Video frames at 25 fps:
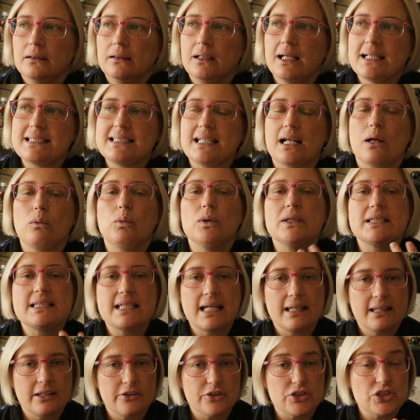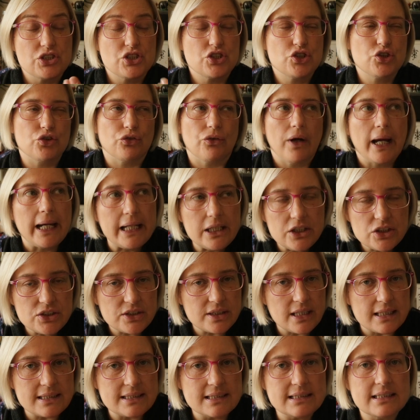like I said, I wouldn't say they're estranged
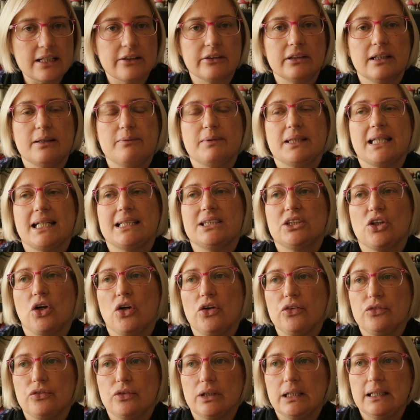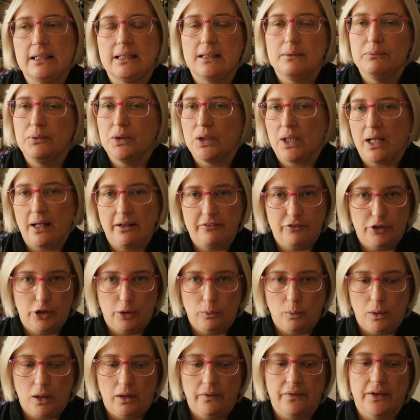necessarily, but they don't really communicate very
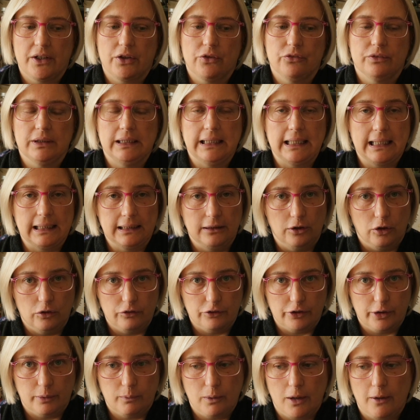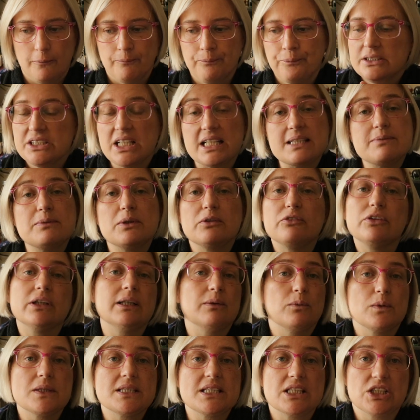well. They don't really get along very well. Jasmine really
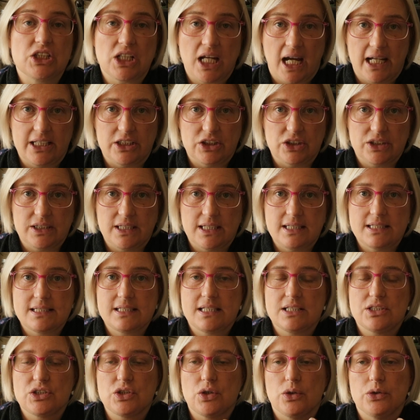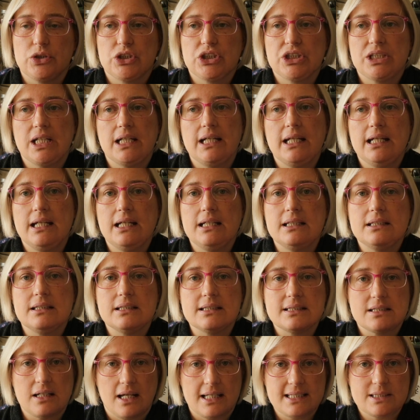wants to change this, so she
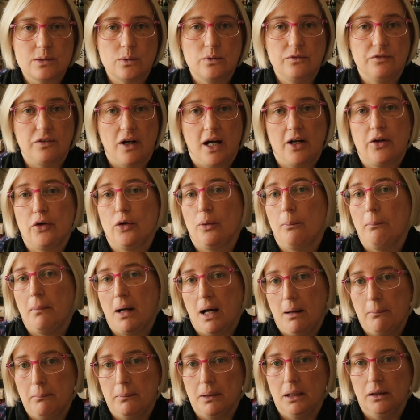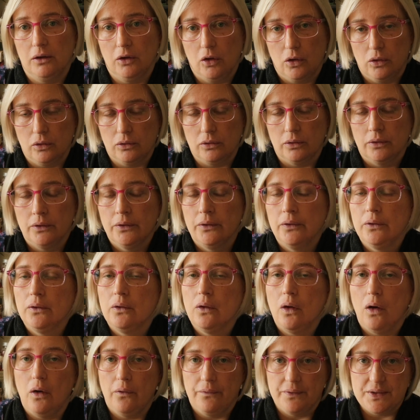decides to invite her mum along
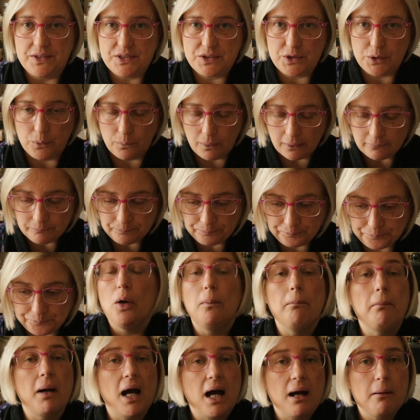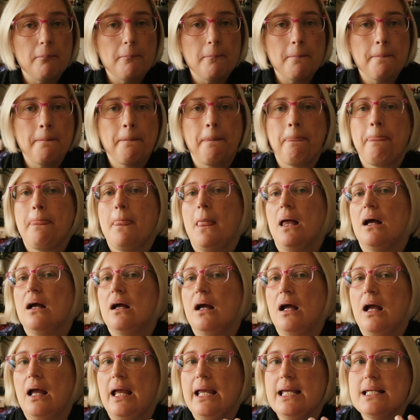on this tour. Her mum
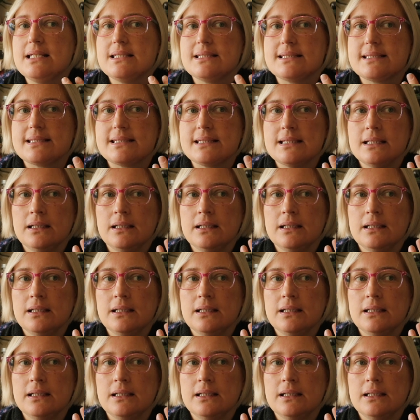is